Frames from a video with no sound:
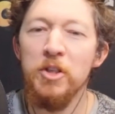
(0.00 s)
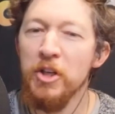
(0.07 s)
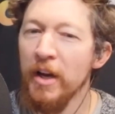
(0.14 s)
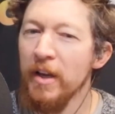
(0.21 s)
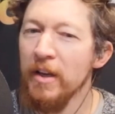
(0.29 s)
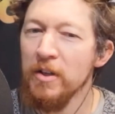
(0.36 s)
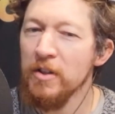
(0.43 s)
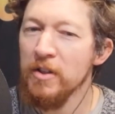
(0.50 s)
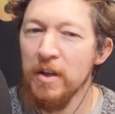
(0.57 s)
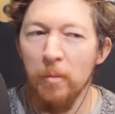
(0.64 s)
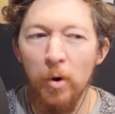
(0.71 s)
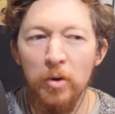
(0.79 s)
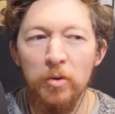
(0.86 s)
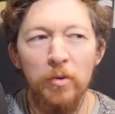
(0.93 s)
changed
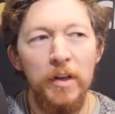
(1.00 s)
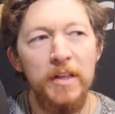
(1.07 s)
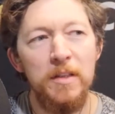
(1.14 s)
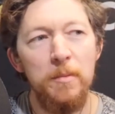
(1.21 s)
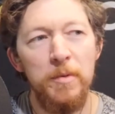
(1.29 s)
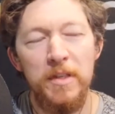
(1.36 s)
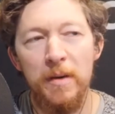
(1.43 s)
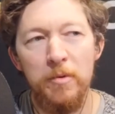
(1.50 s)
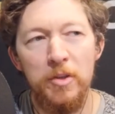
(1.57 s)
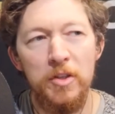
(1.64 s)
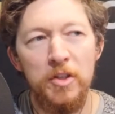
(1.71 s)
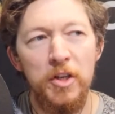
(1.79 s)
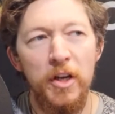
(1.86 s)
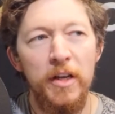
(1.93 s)
somewhat, or at least the perception
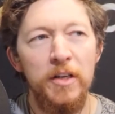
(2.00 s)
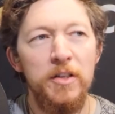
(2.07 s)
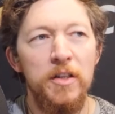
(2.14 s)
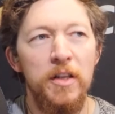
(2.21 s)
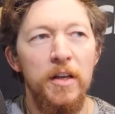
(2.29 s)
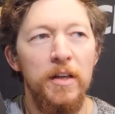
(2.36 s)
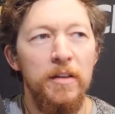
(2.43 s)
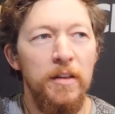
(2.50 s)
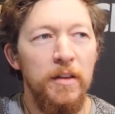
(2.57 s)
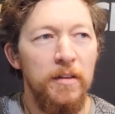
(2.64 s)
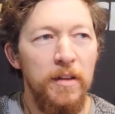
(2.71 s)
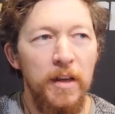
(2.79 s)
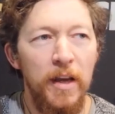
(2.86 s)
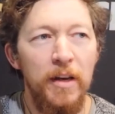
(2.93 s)
has changed, the, the,
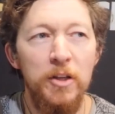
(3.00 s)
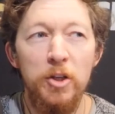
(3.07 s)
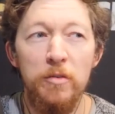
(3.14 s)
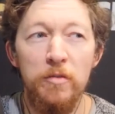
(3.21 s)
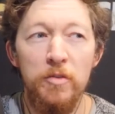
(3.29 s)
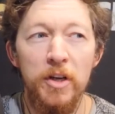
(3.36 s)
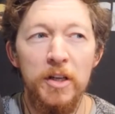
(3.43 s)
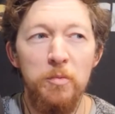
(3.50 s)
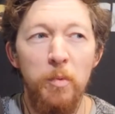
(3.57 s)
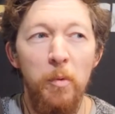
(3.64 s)
the attitudes have changed.